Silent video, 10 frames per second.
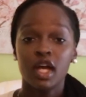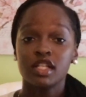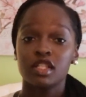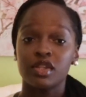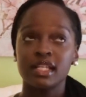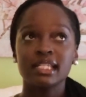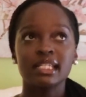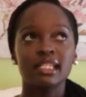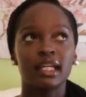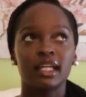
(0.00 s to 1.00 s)
So this
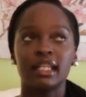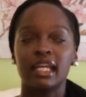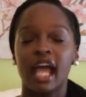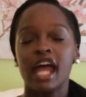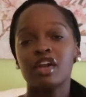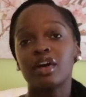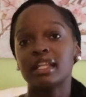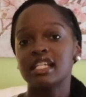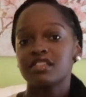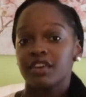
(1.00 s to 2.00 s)
is a good thing. I know at
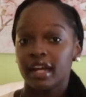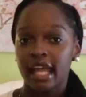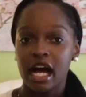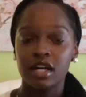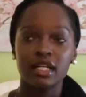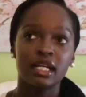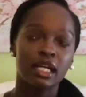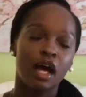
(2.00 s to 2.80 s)
least for accounting,